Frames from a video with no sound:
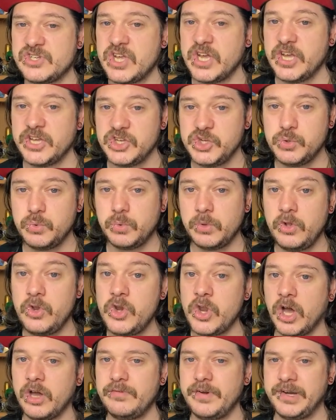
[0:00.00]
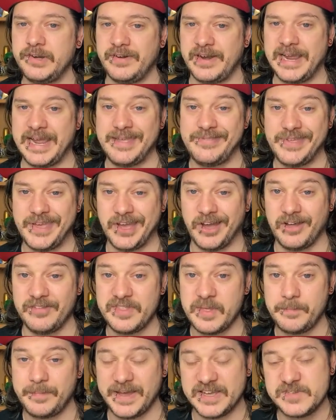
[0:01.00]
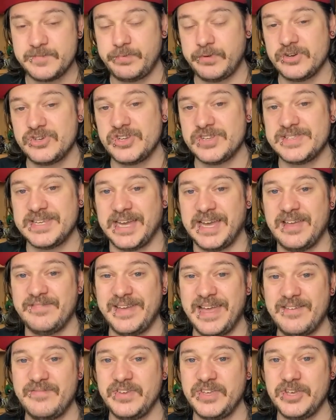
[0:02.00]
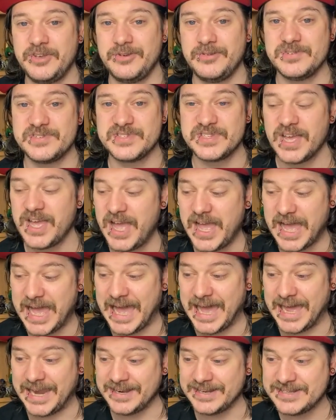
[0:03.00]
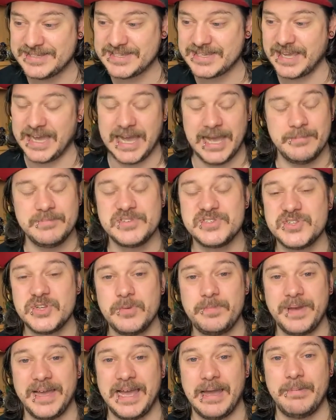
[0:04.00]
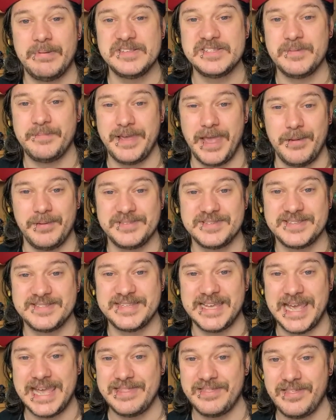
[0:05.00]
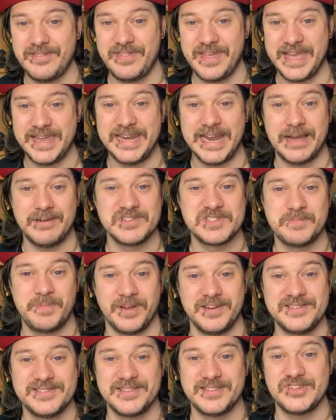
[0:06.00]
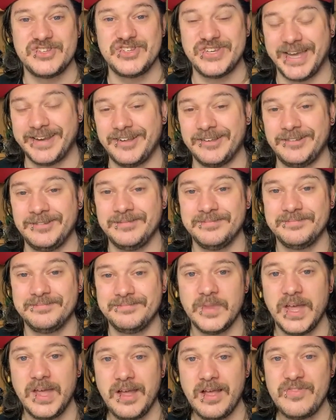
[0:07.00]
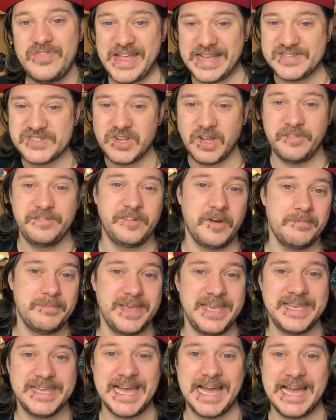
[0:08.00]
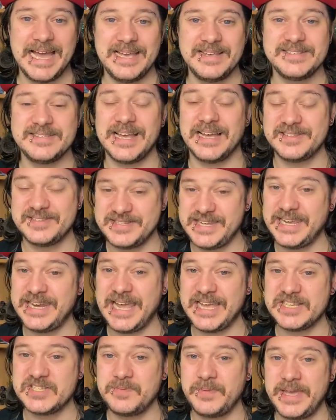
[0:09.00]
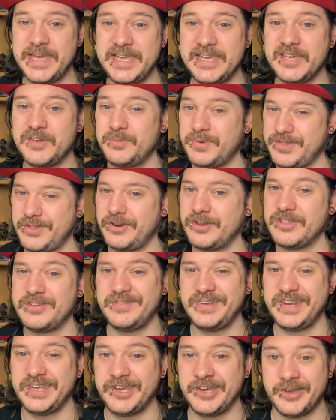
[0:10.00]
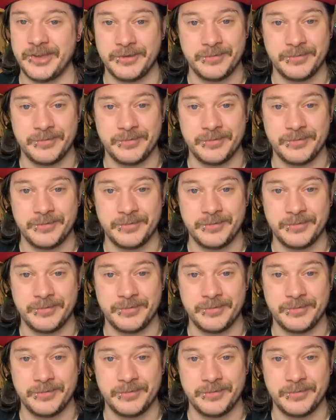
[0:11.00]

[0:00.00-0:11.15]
You will not regret it. They are the best brushes I have ever used and I'm super happy to be able to say that they now sponsor the channel. That's all from me, guys. I'll see you next week with another video.